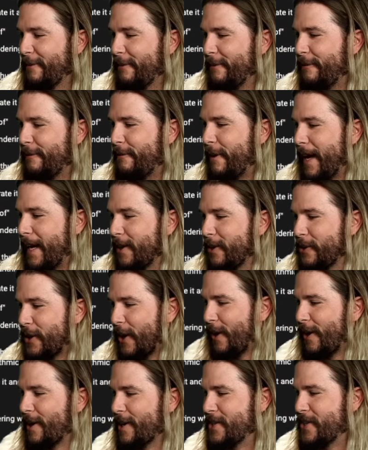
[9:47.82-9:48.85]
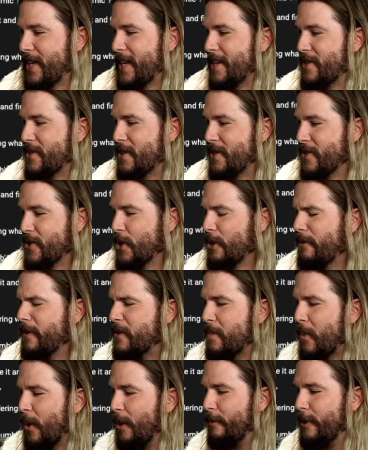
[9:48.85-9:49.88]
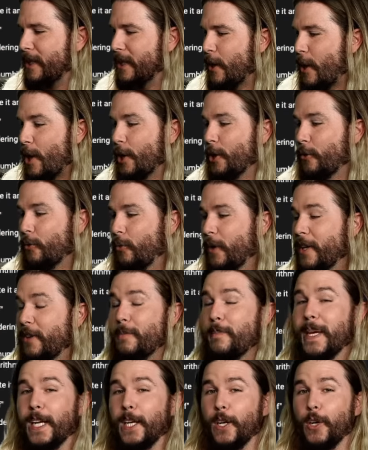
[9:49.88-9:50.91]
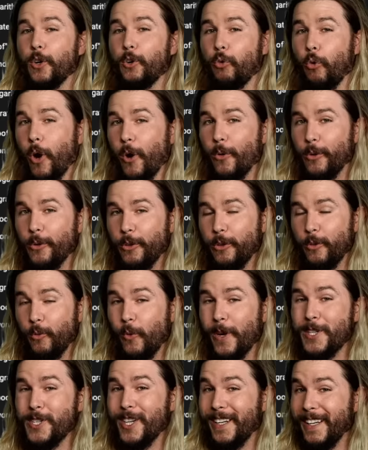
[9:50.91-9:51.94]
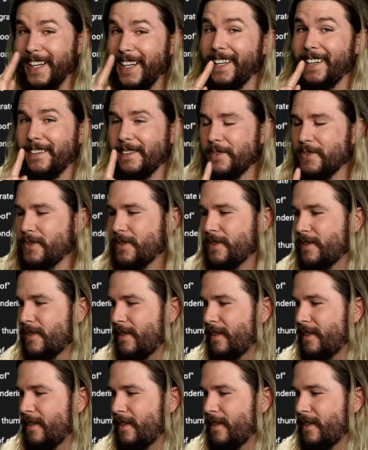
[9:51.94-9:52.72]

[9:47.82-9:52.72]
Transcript: Veildarg says, so if it's more of a logarithmic growth, which it is,